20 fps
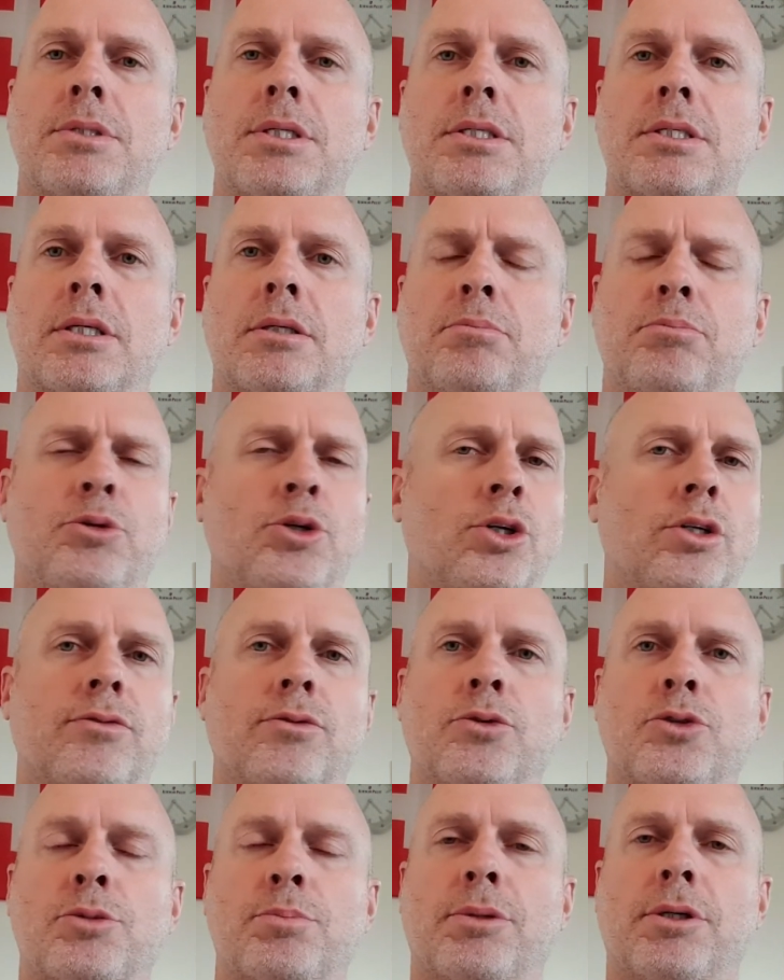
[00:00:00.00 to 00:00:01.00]
It's a
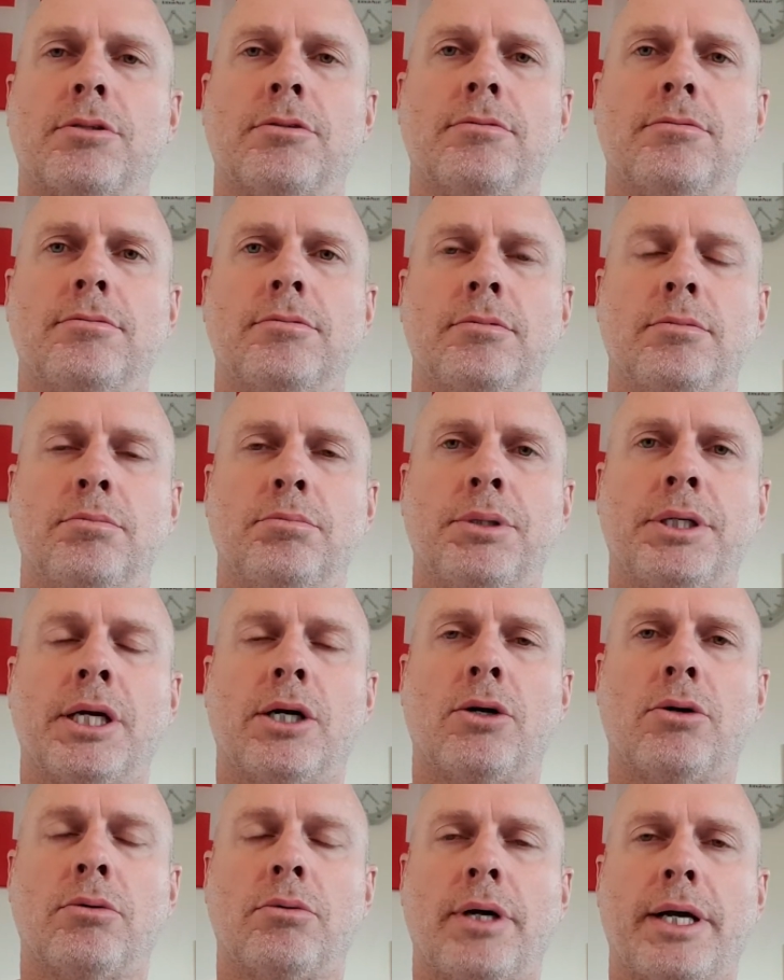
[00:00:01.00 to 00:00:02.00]
beautiful spot, big
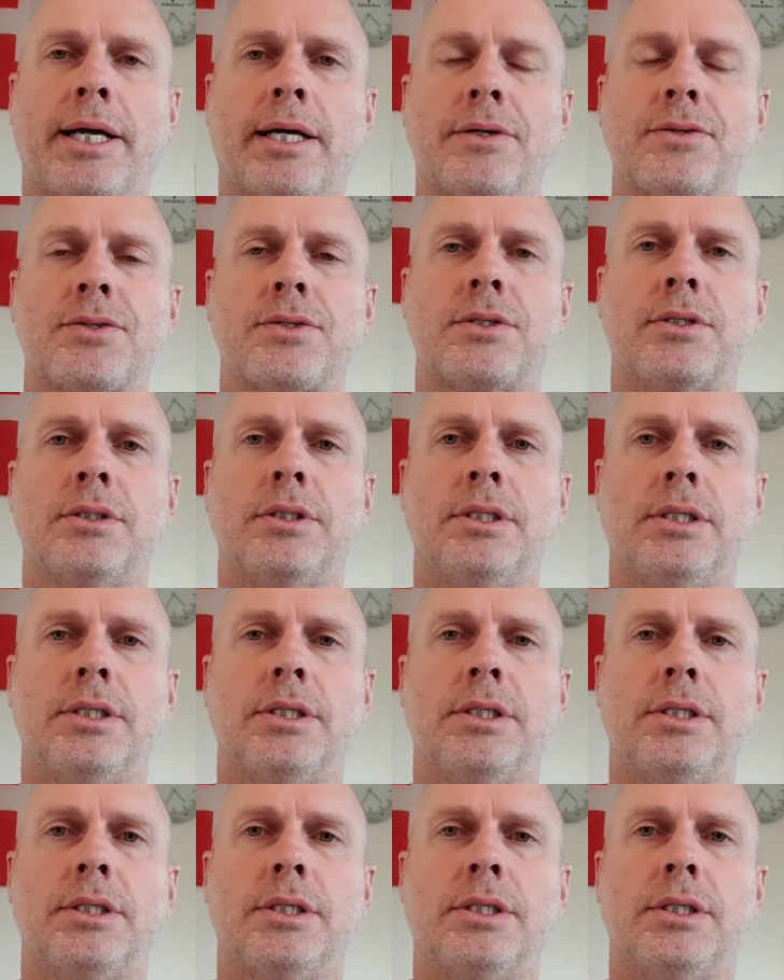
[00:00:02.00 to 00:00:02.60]
old house